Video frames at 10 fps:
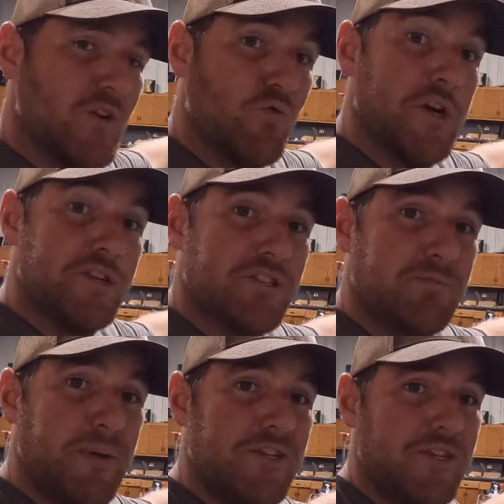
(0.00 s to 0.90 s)
rear
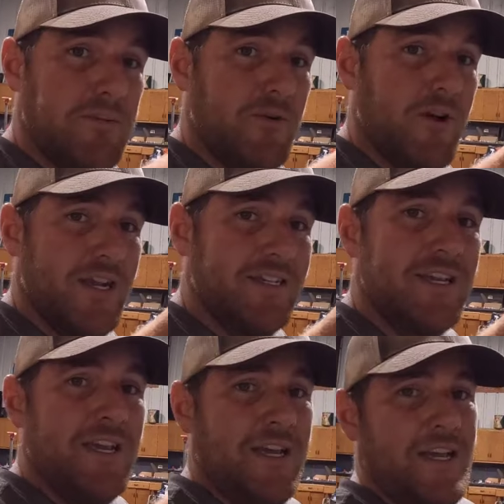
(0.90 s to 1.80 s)
suspension upgrades
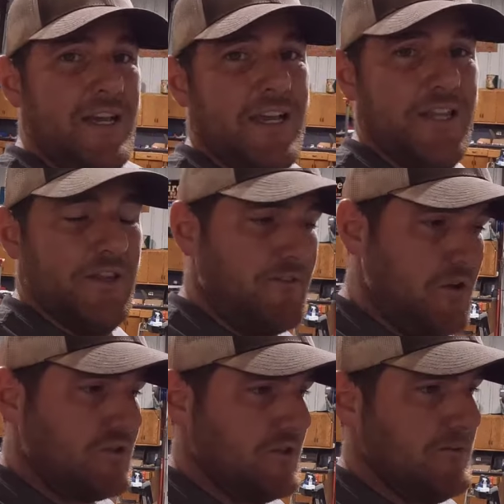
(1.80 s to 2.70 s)
in the
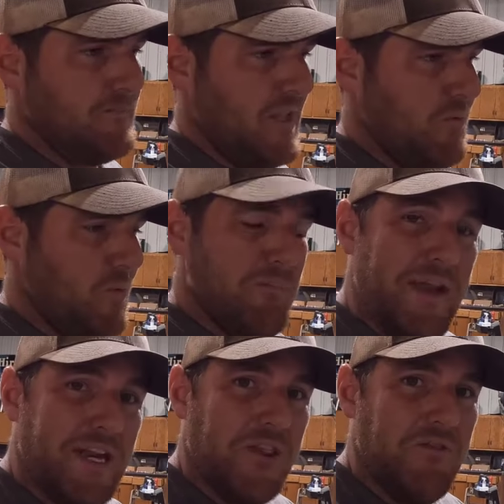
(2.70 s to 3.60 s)
future, and we'll
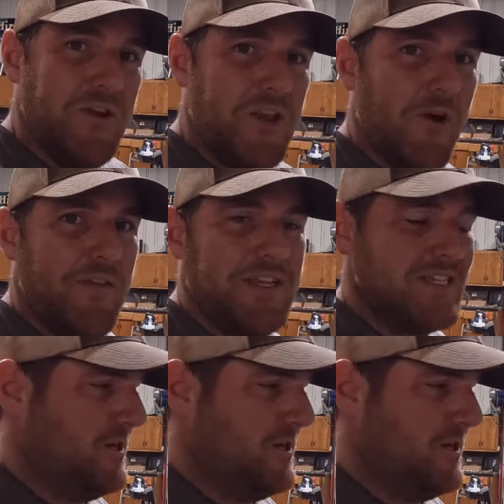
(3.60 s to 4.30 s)
make another video out of this